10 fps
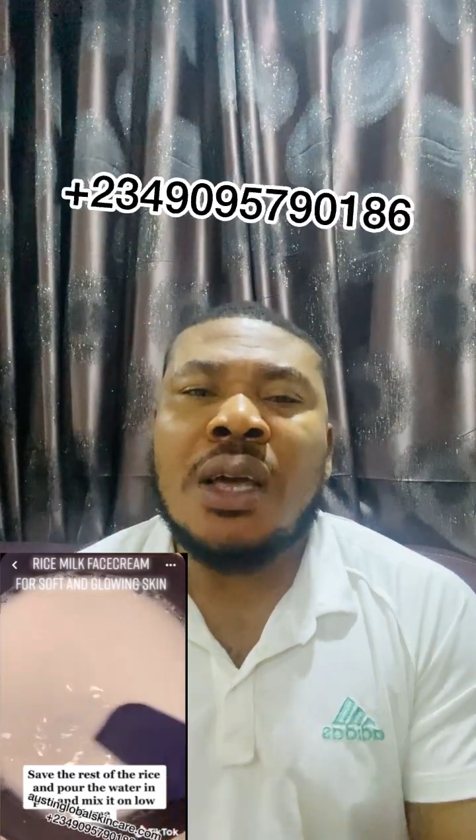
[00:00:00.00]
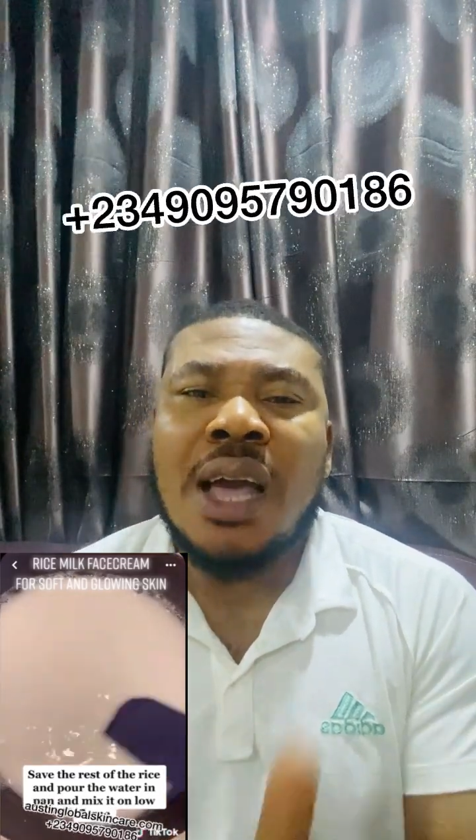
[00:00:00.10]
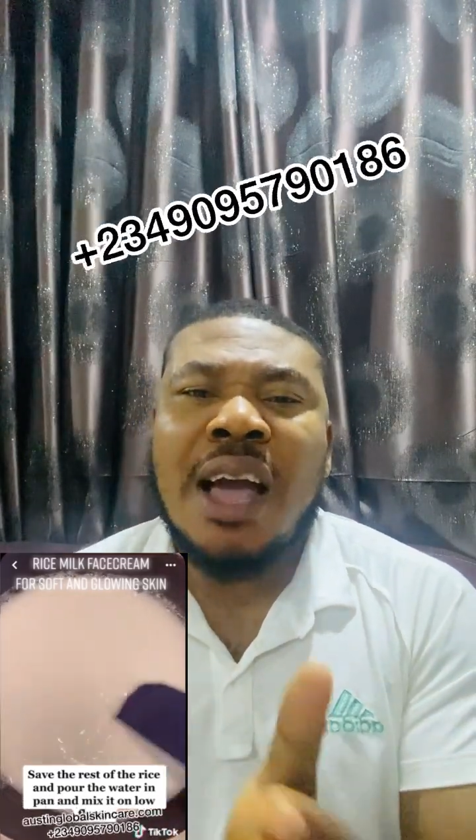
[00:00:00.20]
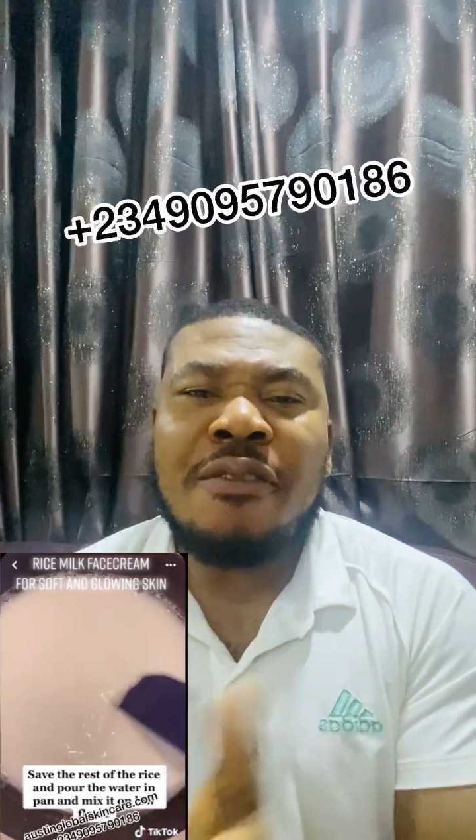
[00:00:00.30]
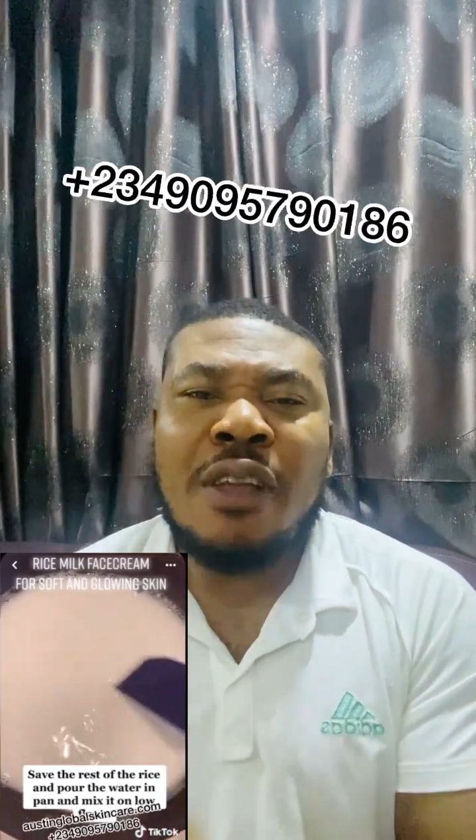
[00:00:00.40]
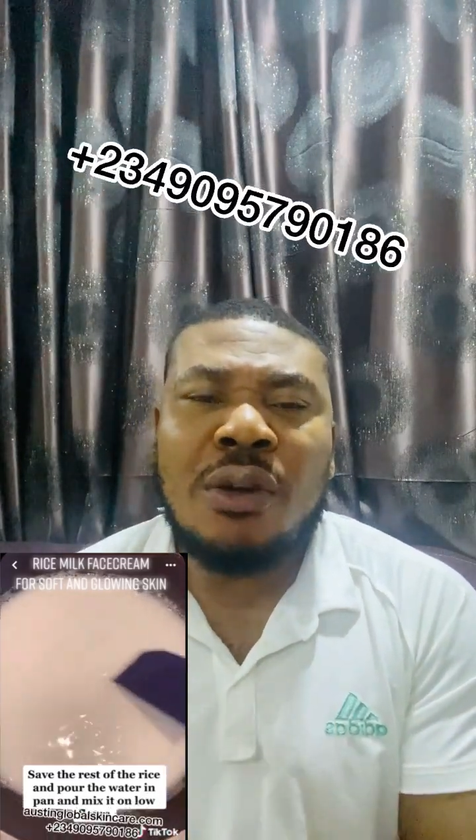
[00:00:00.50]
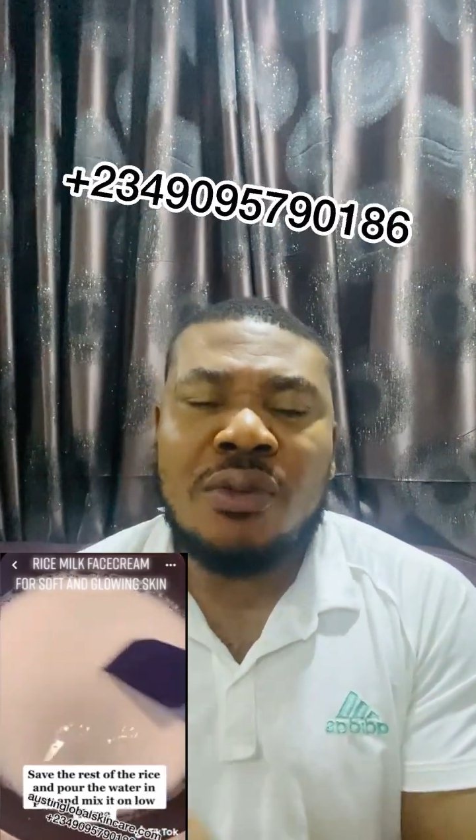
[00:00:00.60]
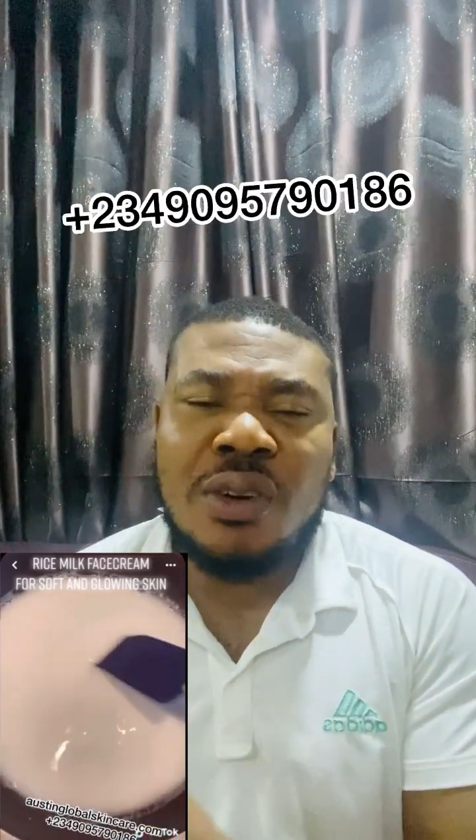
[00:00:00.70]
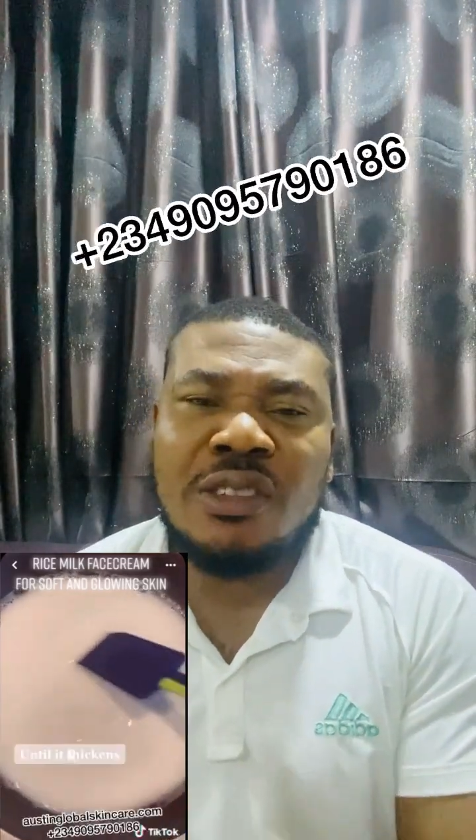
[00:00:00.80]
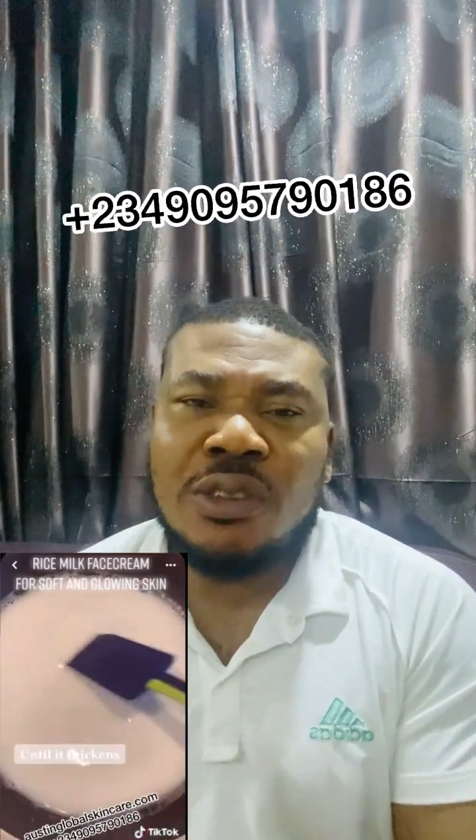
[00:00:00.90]
after
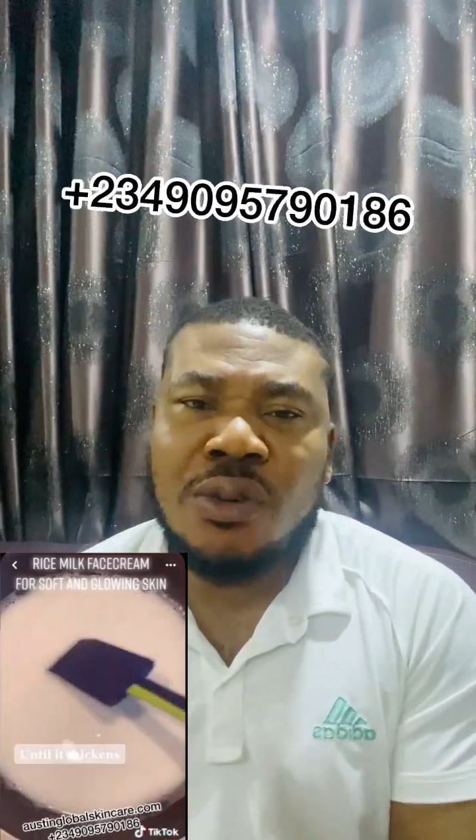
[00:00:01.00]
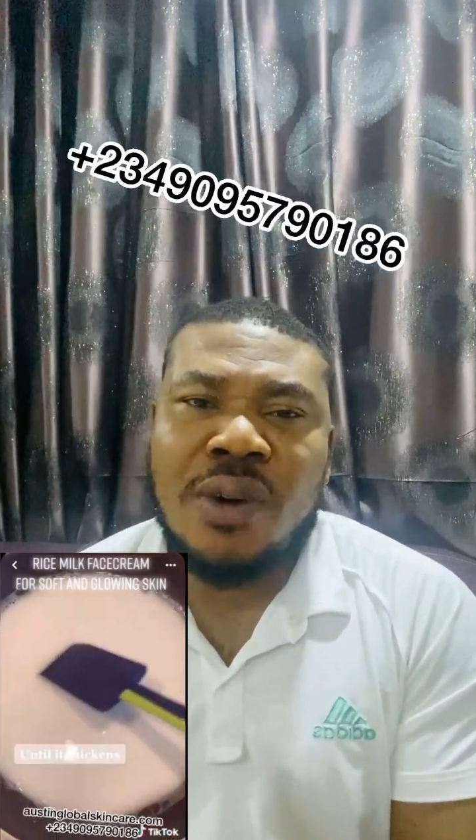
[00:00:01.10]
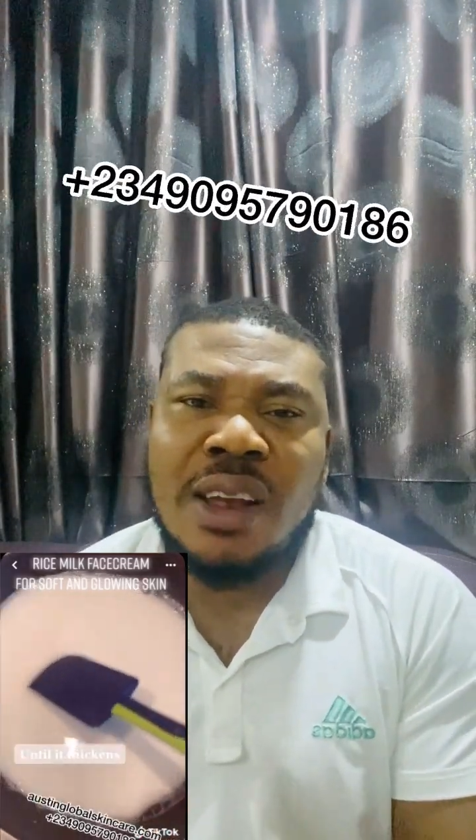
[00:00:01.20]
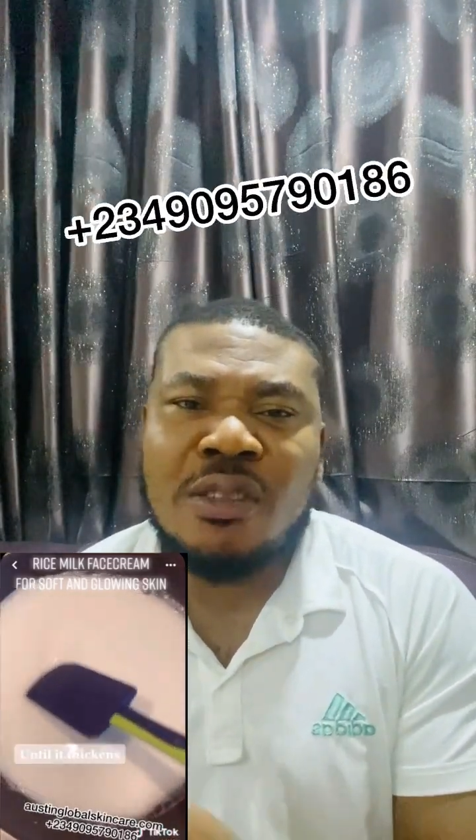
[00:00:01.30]
rinsing your rice,